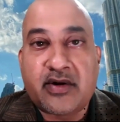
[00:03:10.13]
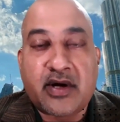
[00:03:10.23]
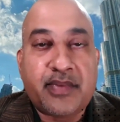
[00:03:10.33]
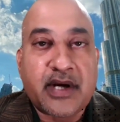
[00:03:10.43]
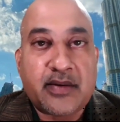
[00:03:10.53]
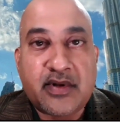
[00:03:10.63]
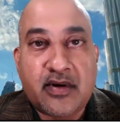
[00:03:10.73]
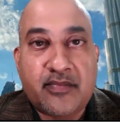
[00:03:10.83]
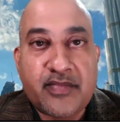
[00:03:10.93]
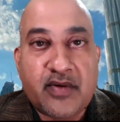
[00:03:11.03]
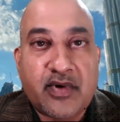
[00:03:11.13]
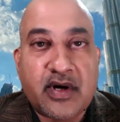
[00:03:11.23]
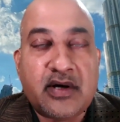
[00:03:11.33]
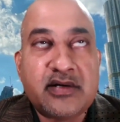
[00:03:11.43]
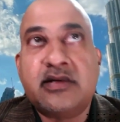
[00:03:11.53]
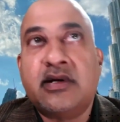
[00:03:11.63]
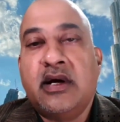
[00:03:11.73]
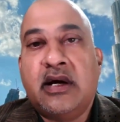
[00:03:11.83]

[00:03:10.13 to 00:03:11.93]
you can pick up the word list